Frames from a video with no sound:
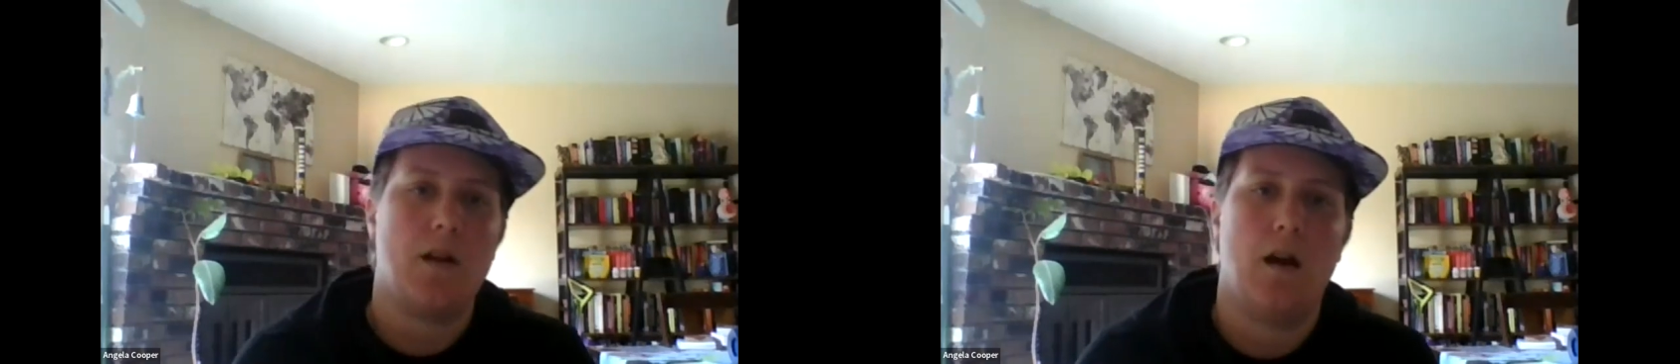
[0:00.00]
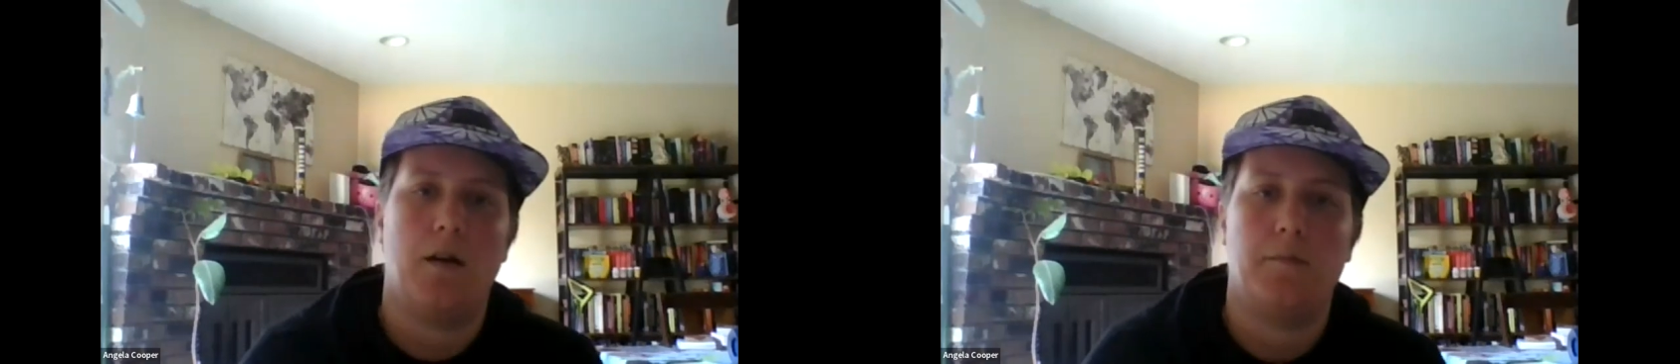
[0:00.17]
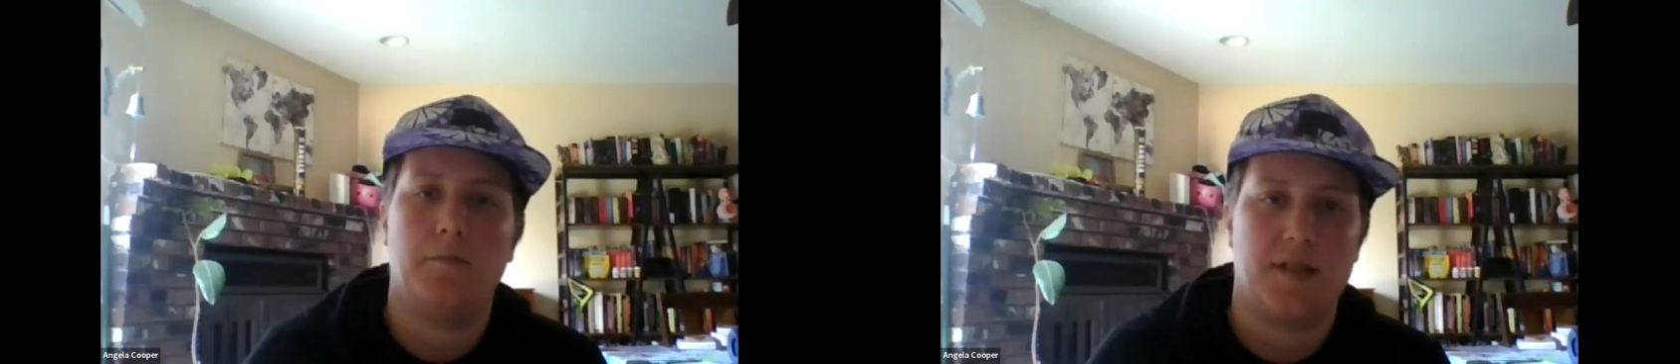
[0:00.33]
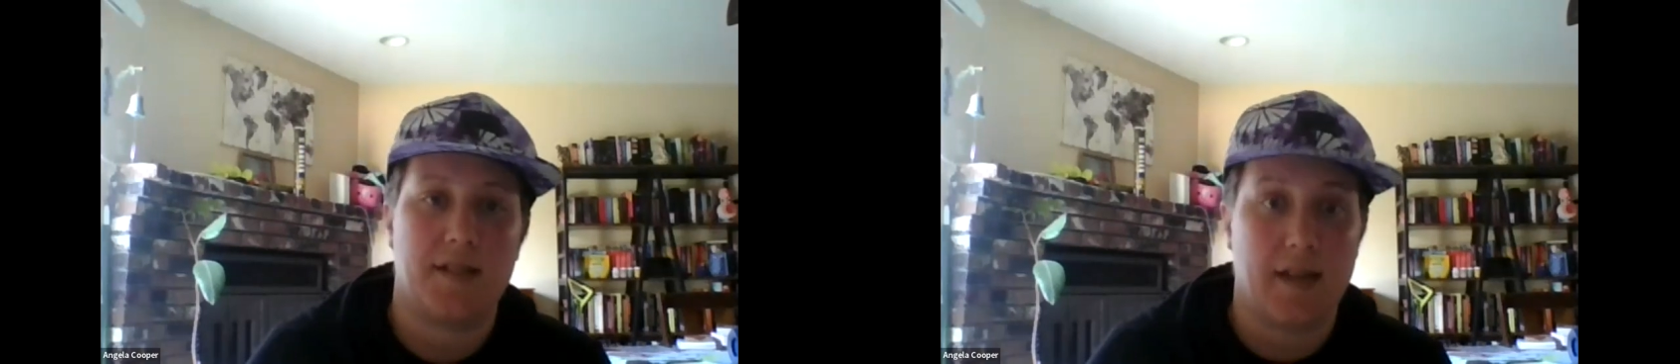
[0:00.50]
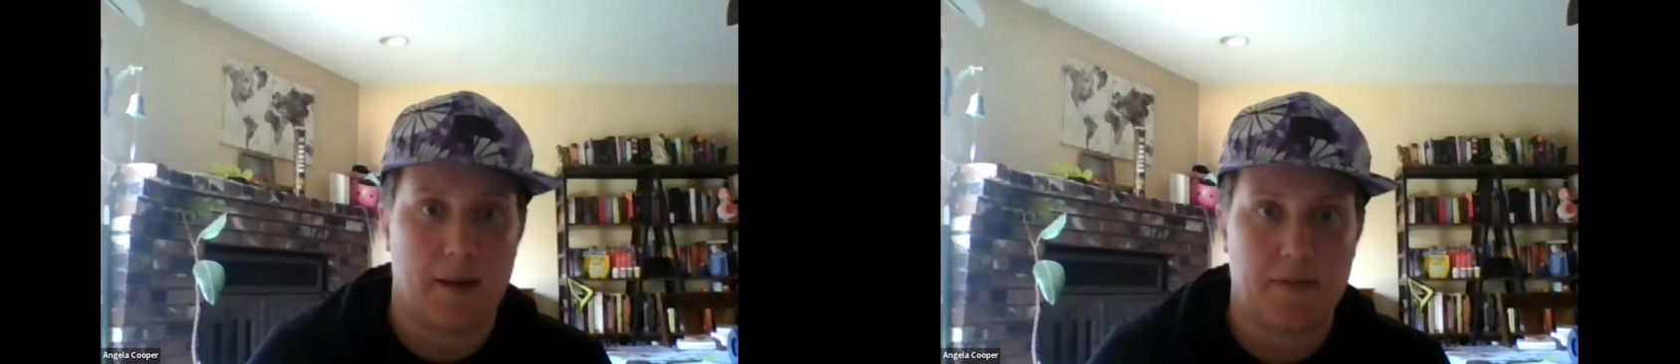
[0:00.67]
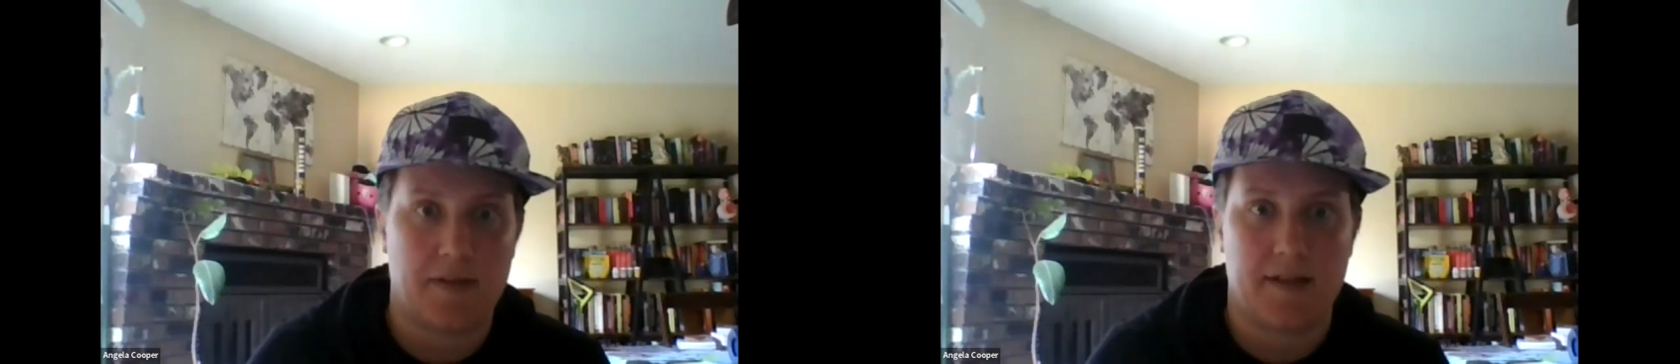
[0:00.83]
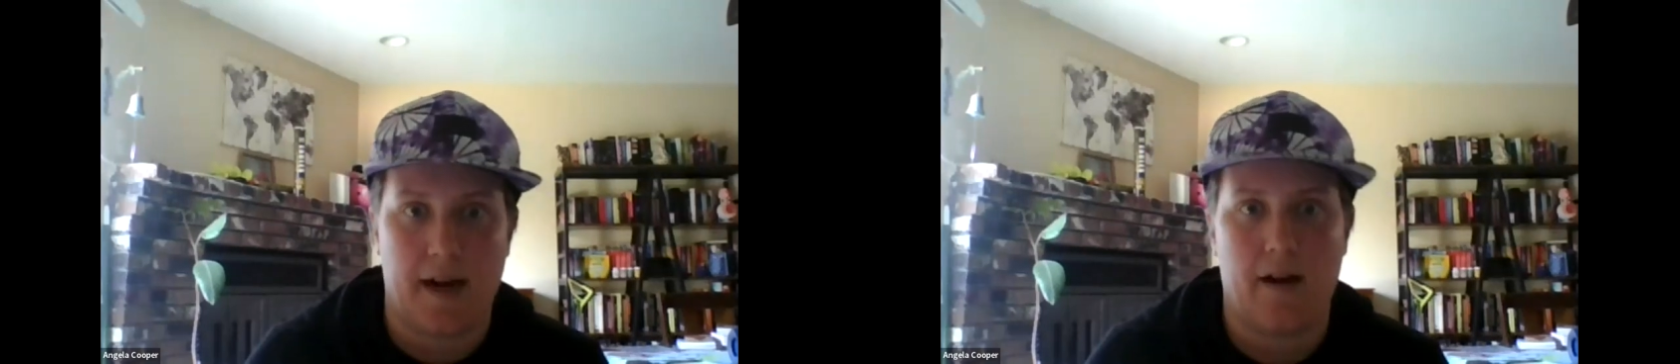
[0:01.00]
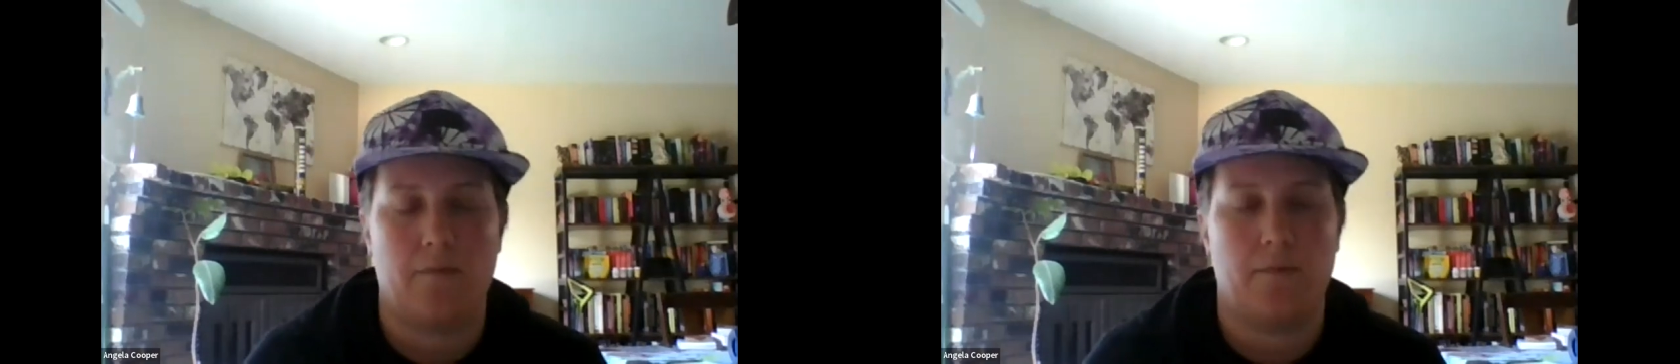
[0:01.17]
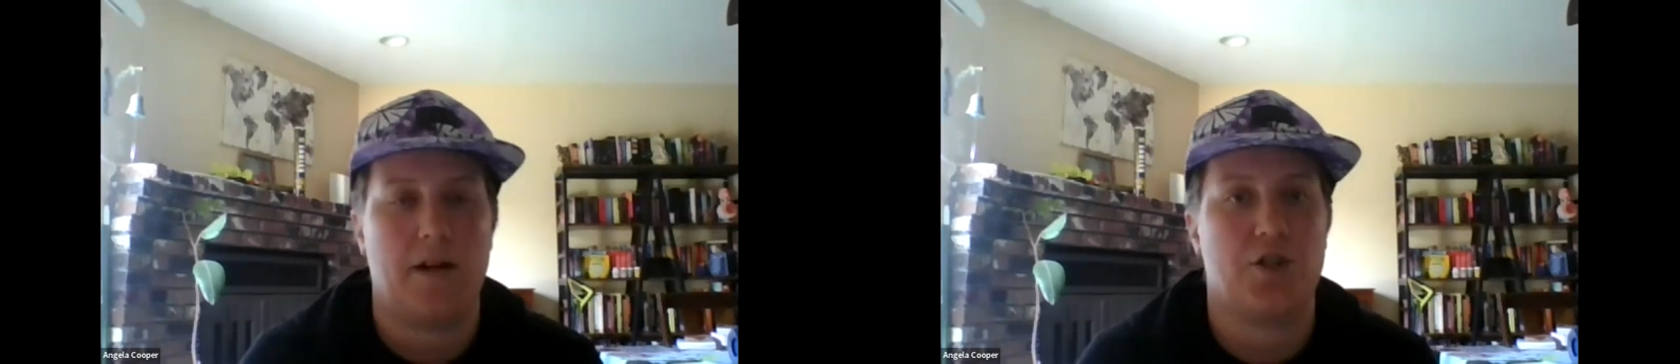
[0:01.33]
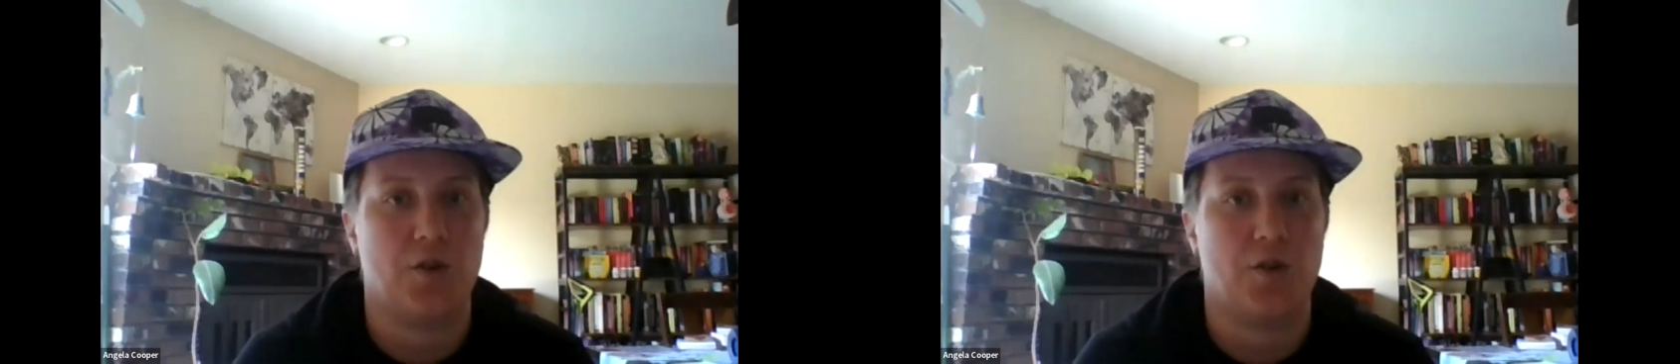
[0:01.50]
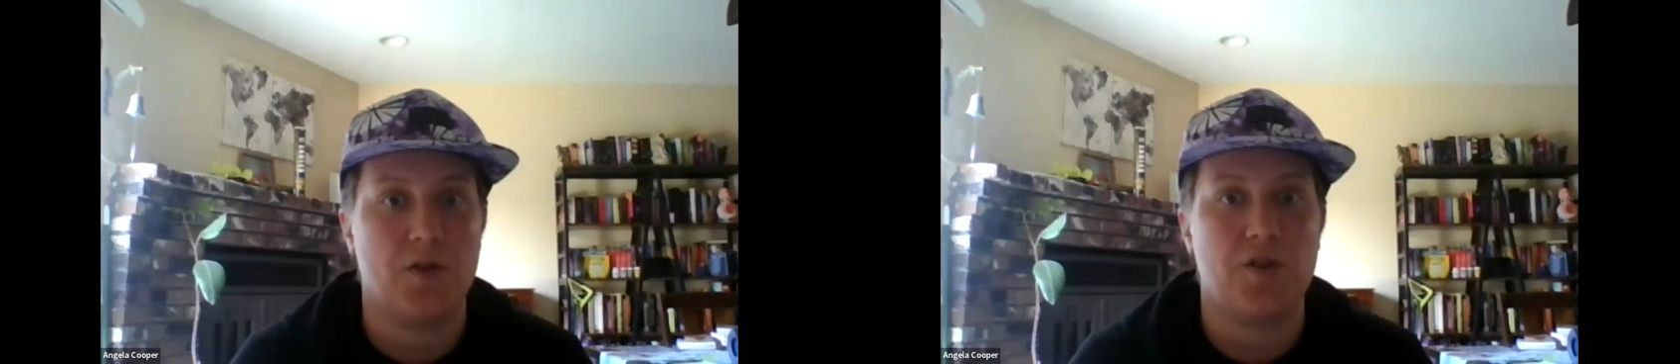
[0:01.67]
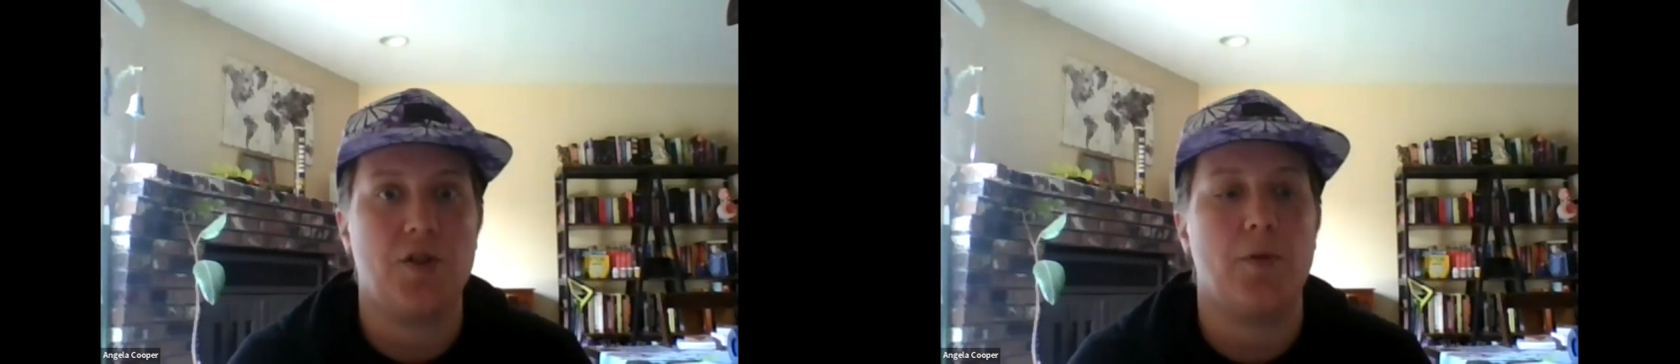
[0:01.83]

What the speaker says: the steps down, make sure we're